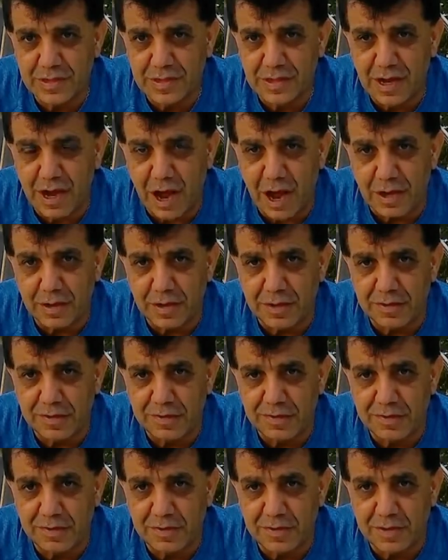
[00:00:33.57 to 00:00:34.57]
August
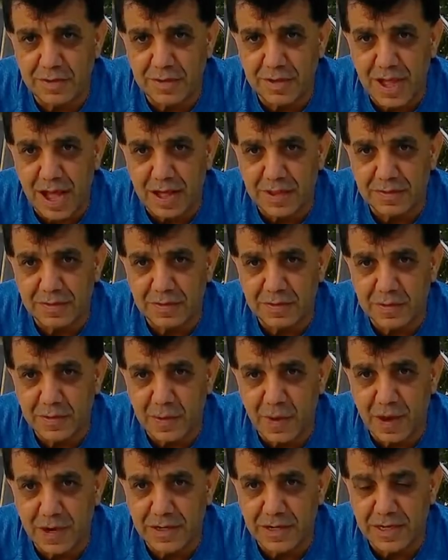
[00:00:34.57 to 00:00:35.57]

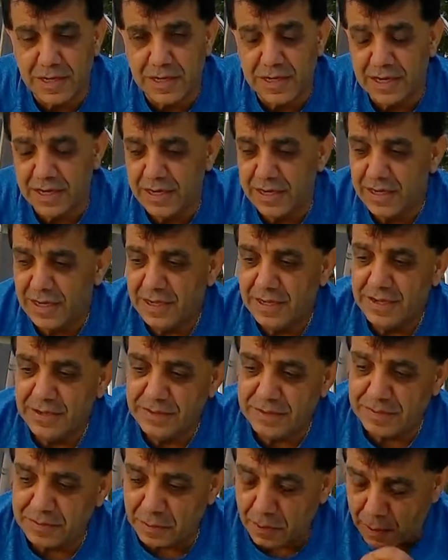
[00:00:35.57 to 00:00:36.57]
2020
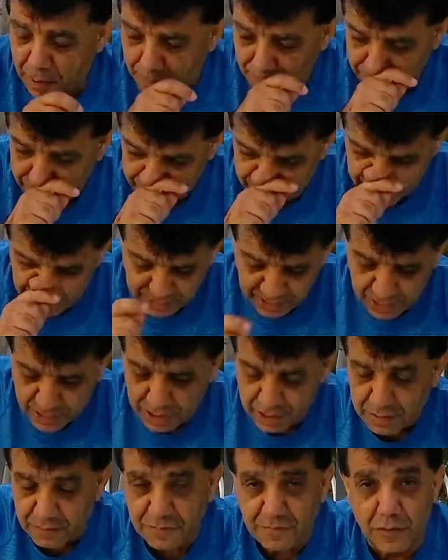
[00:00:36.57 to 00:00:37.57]
storm with
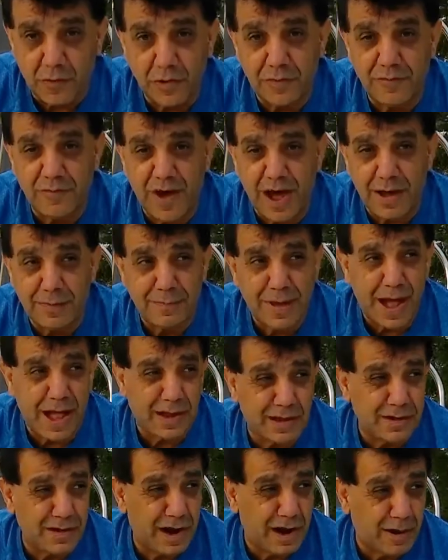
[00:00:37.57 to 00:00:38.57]
145
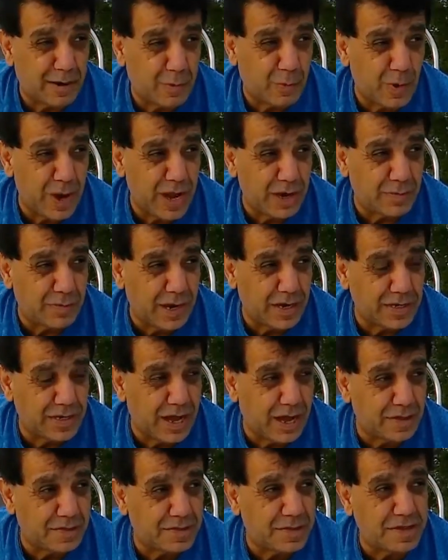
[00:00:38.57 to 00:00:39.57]
miles an hour wind right
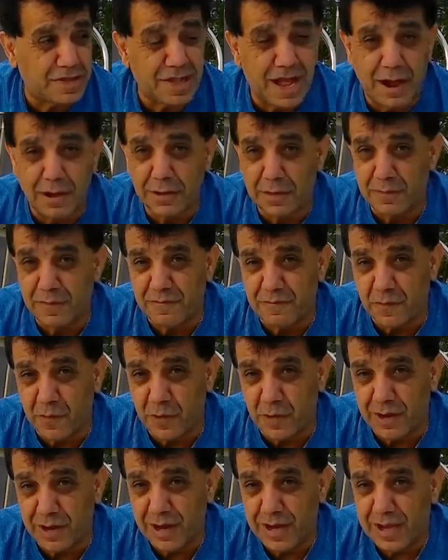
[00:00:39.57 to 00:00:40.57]
now, 6 hours
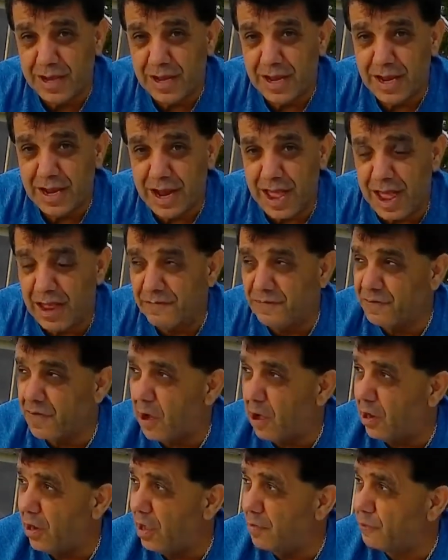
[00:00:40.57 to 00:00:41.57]
before
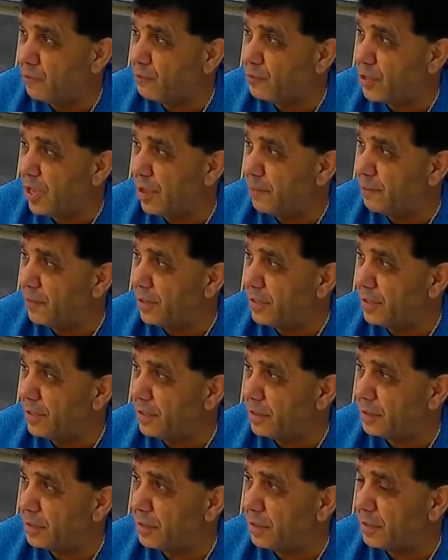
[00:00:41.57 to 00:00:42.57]
landfall. I'm taping
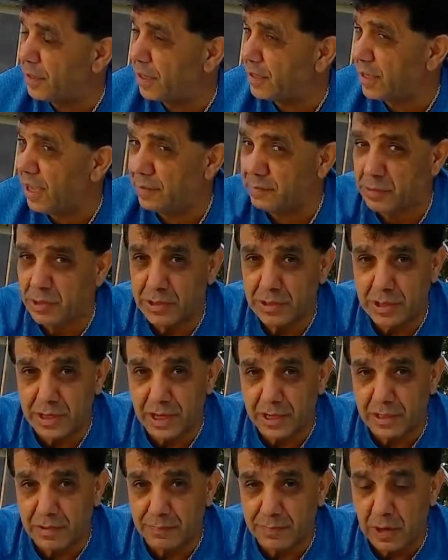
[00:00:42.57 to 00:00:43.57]
this because I can't
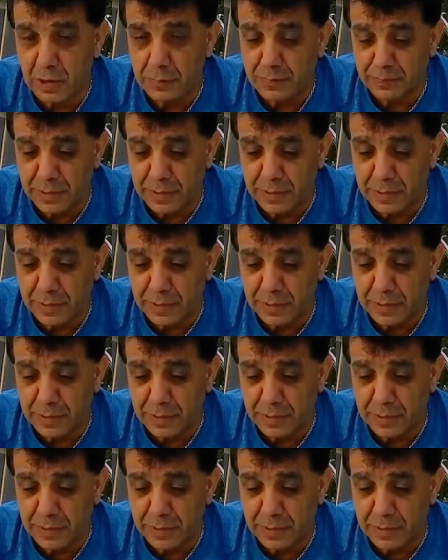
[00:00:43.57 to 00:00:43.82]
get the boat.